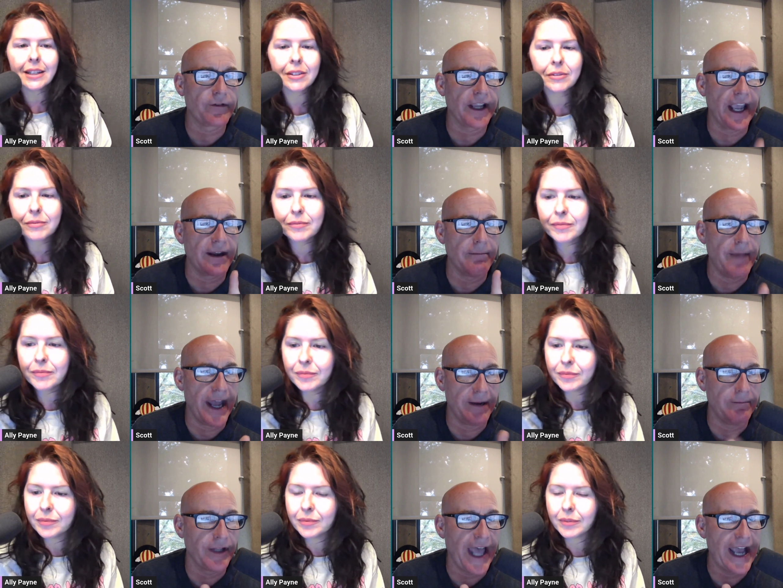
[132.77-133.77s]
Speaker 1: forget Men
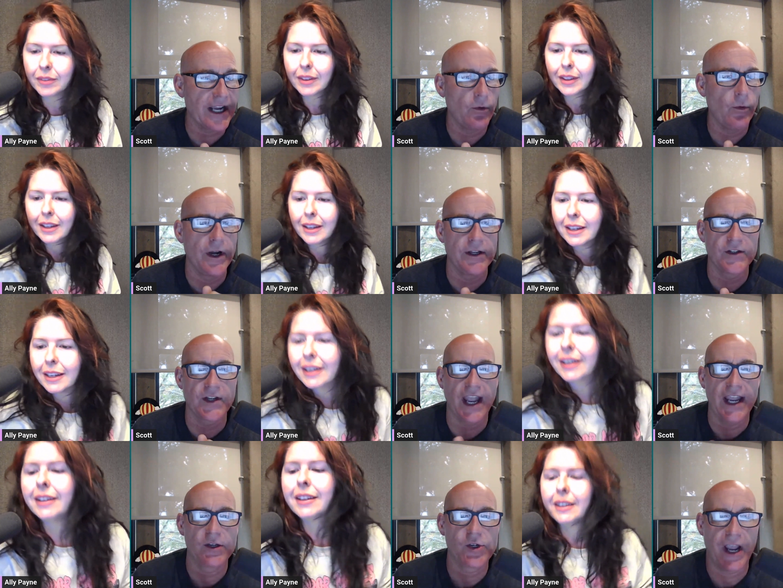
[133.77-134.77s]
in Black was
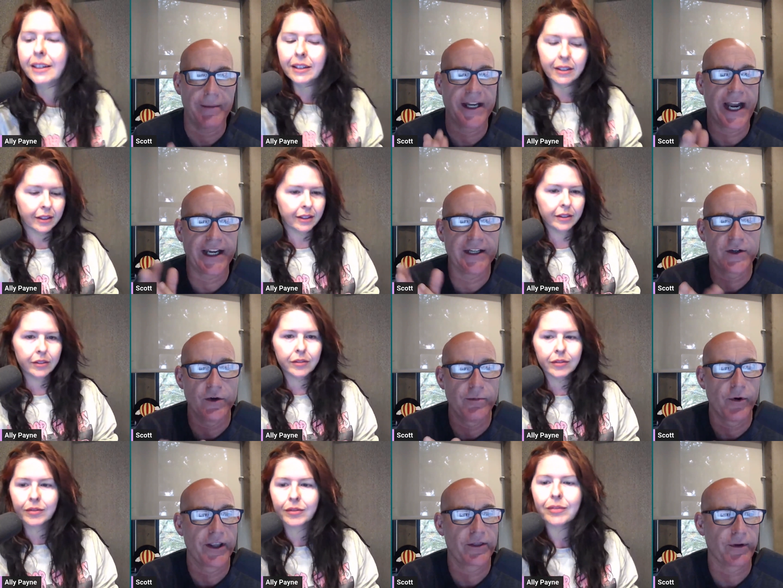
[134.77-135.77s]
a Jammin'
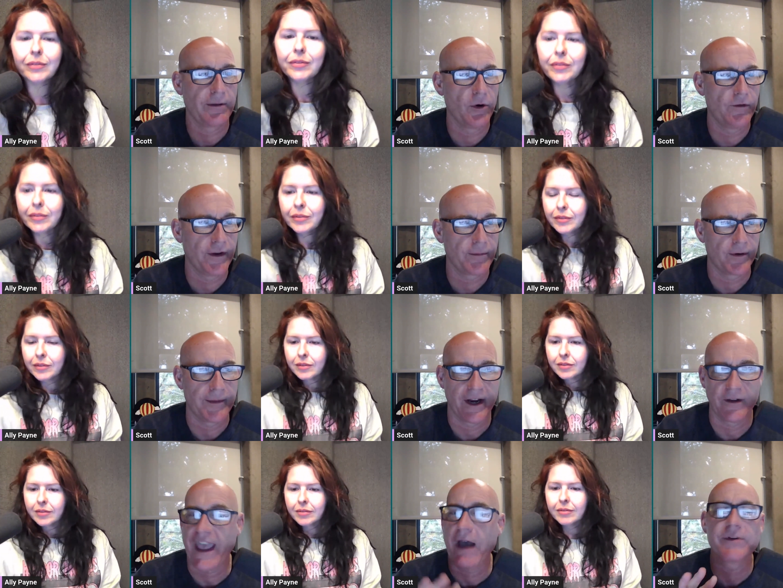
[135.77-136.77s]
92.3 movie
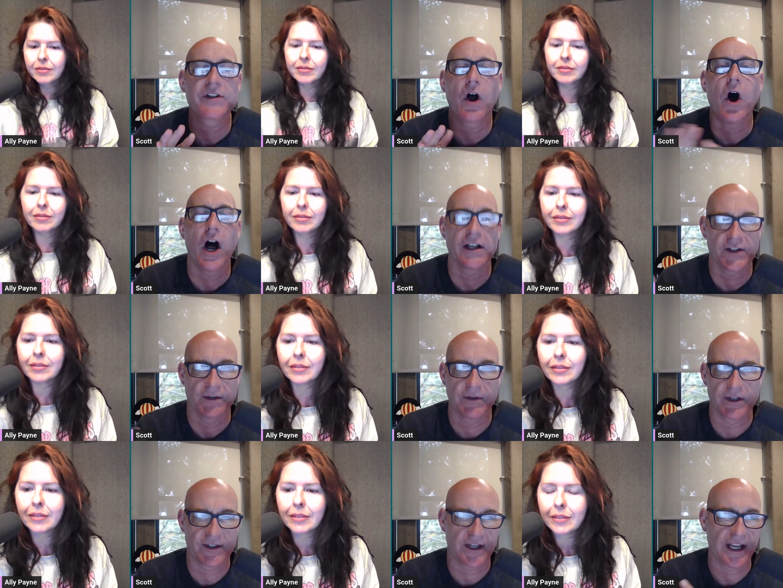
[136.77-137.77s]
premiere. That was
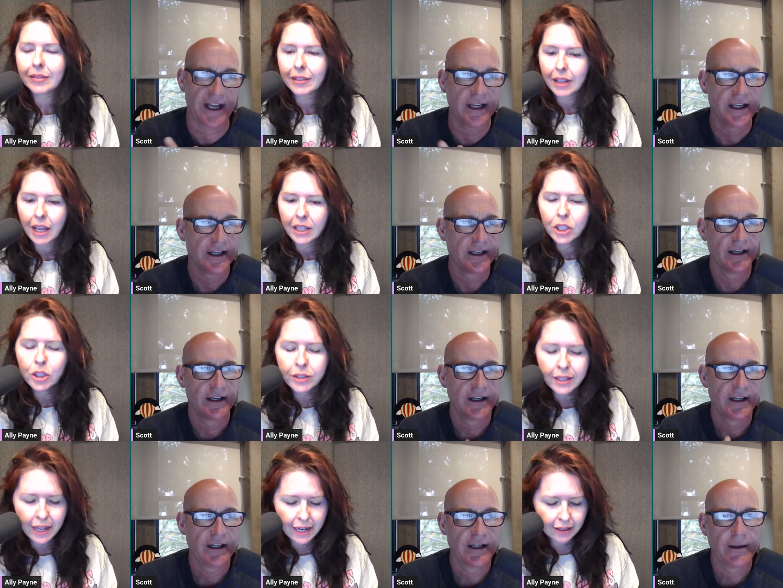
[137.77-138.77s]
awesome to see. Did you
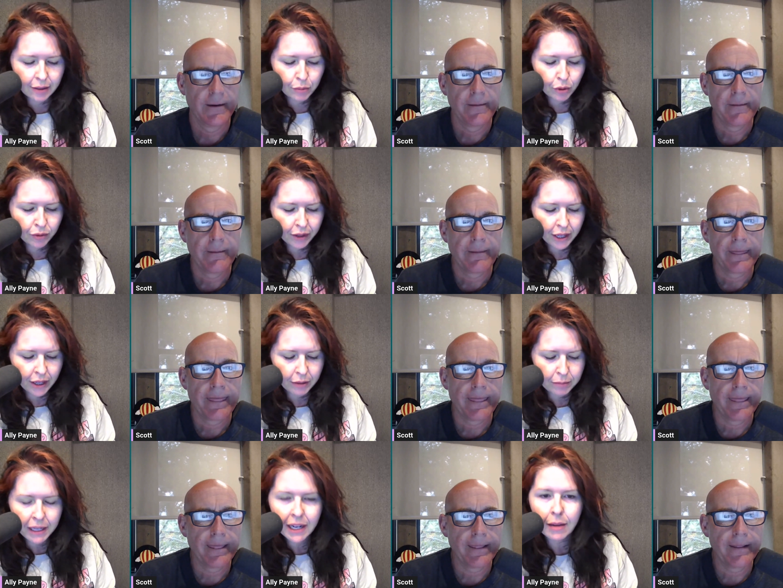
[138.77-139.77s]
see
Speaker 2: that at the
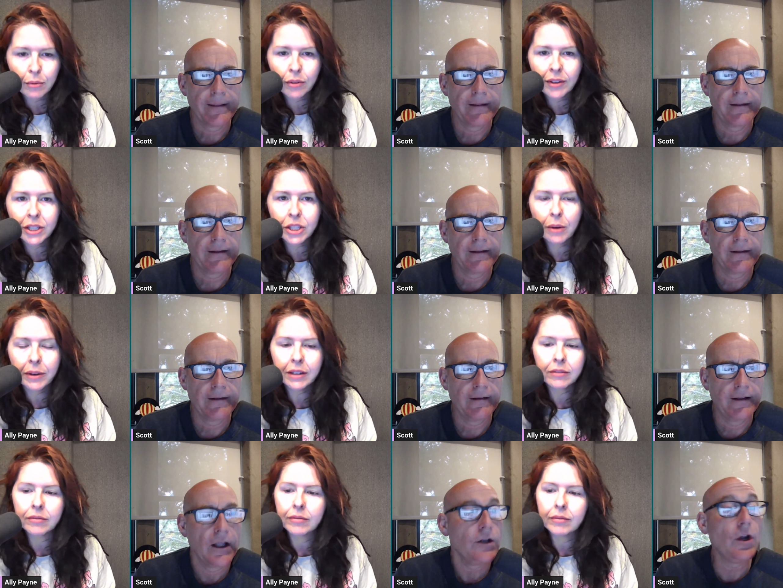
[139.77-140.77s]
movie, midnight movie
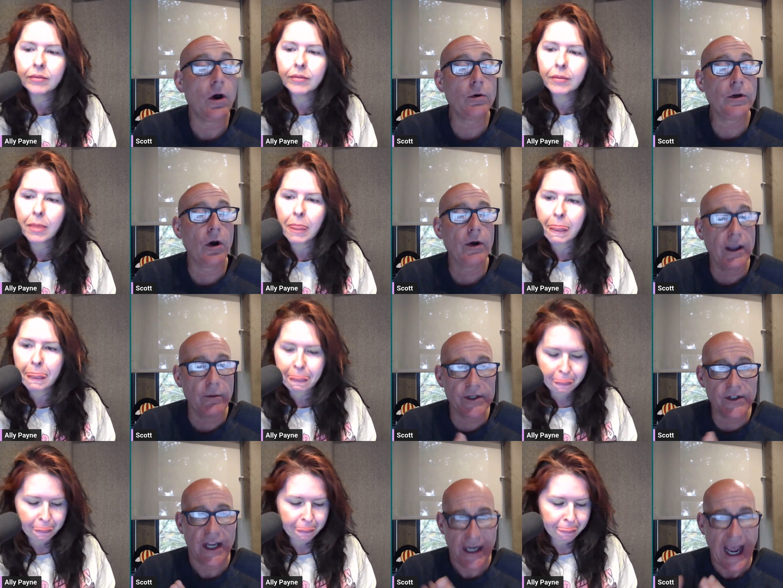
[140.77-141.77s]
showing?
Speaker 1: No, no, it
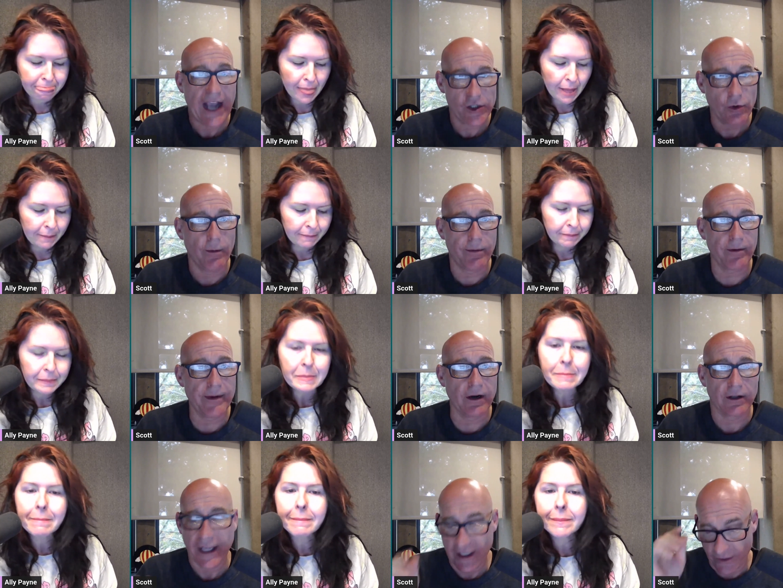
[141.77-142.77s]
was an actual
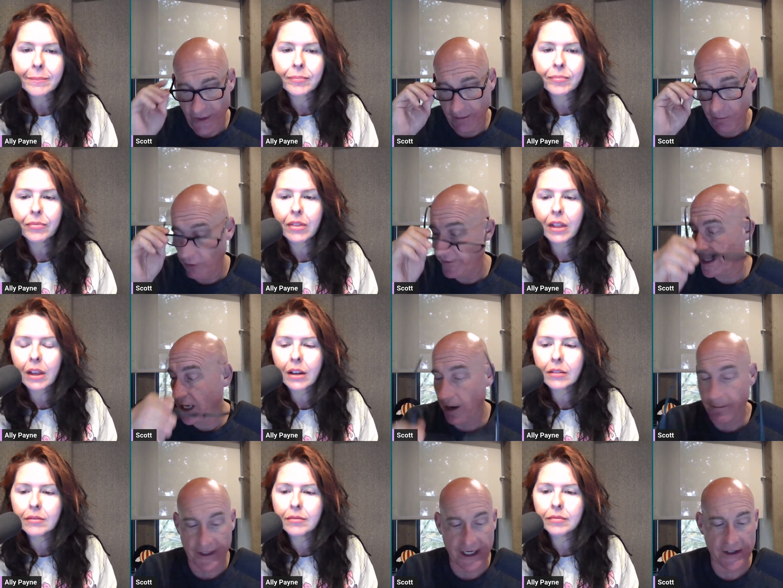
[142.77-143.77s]
premiere. Like, the movie
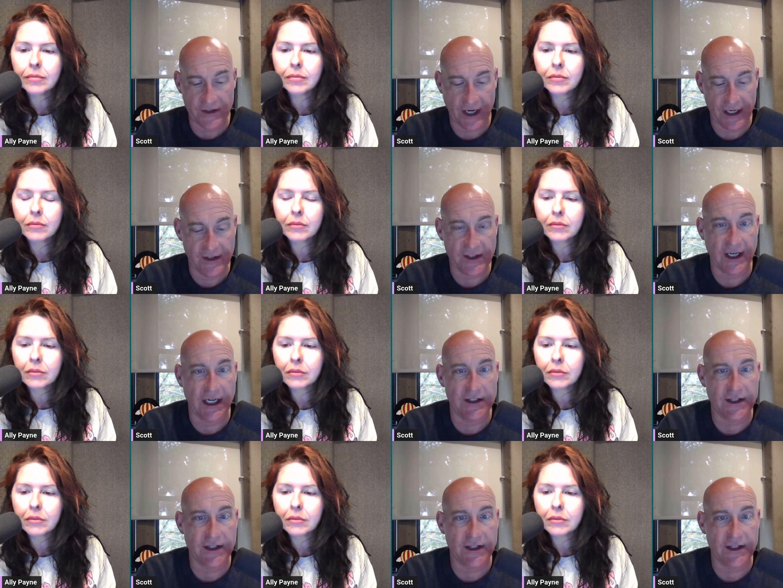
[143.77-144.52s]
companies in cities